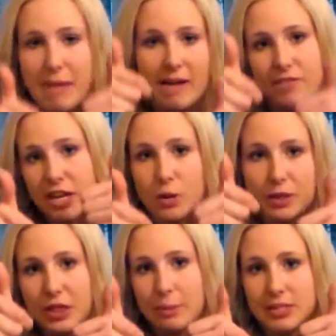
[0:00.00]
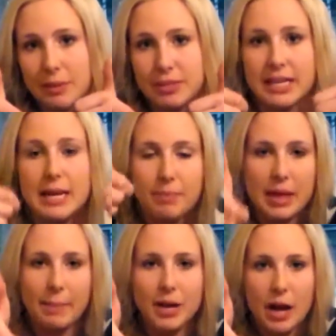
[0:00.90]
my video a thumbs up to keep
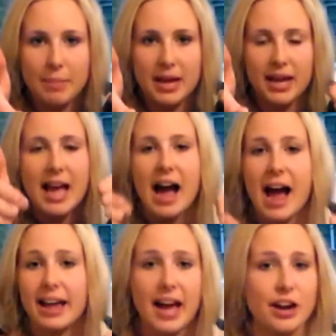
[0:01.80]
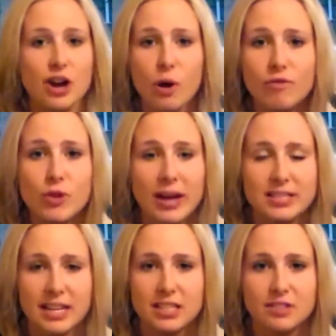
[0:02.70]
them coming. I gotta know if you guys
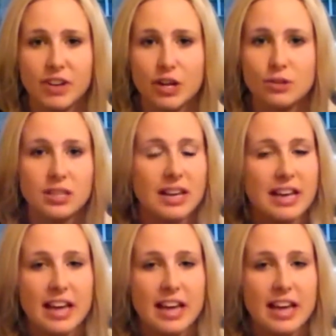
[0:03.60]
like these videos.